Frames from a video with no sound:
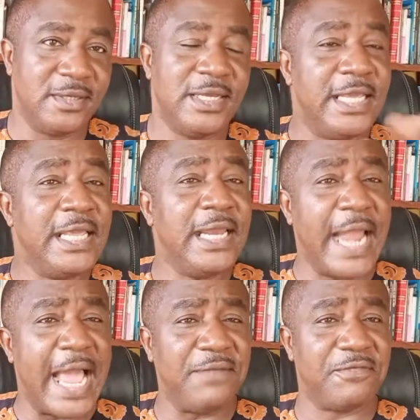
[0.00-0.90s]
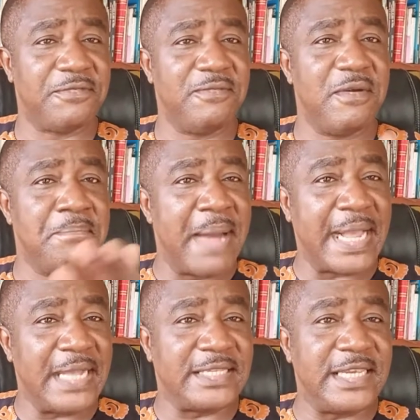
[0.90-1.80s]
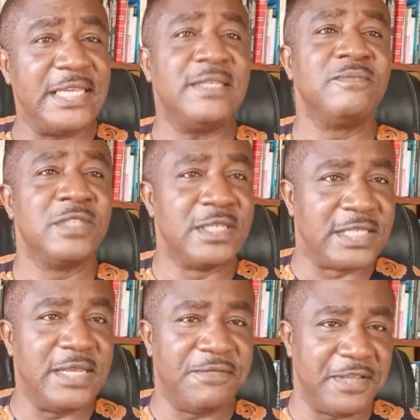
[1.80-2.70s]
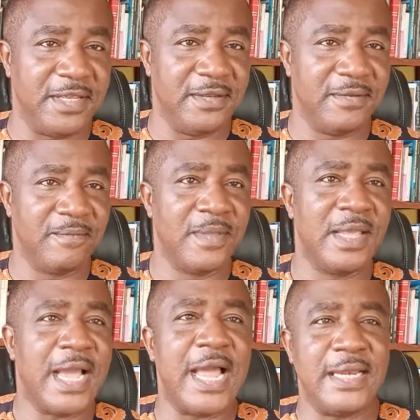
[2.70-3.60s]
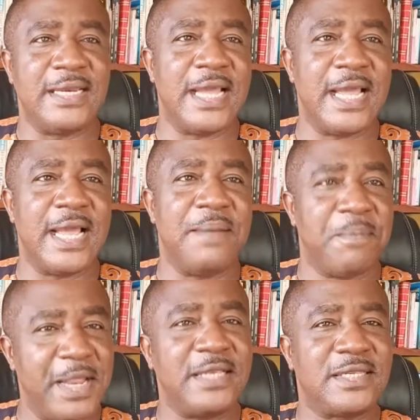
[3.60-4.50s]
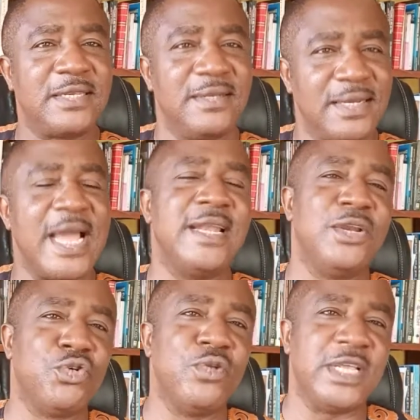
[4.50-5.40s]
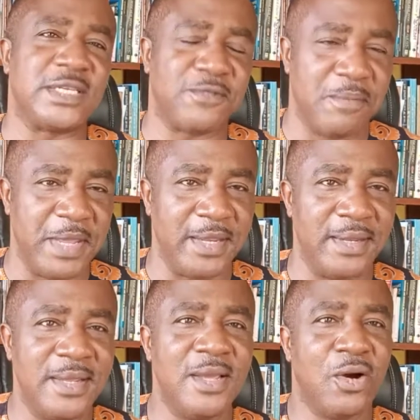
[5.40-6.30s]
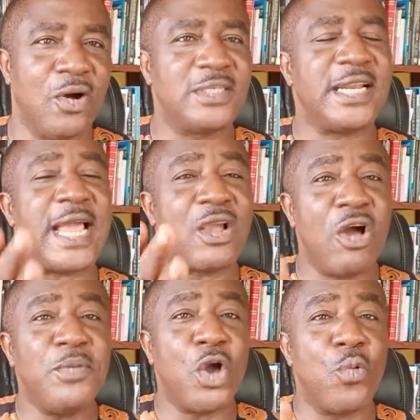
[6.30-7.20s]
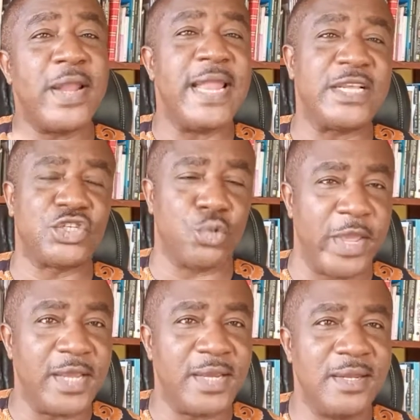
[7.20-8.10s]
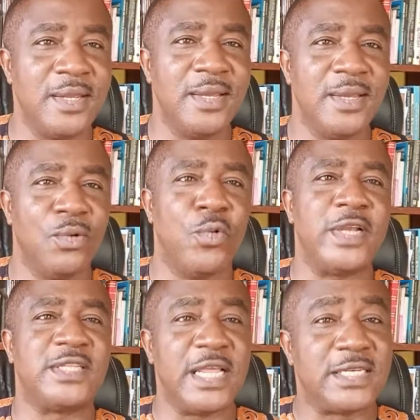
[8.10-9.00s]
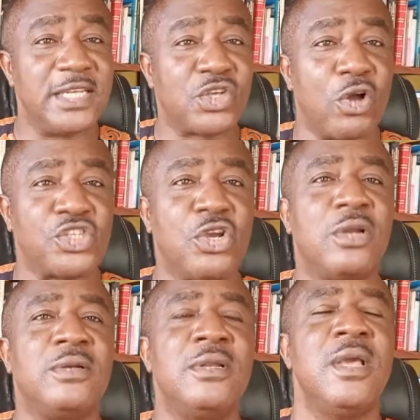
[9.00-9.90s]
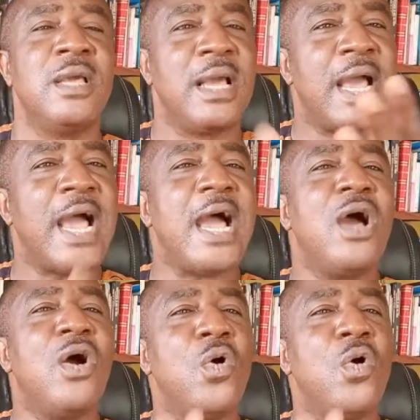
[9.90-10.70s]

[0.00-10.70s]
eLife Magazine TV. And please kindly do this for me. Until I come your way next week with the discussion how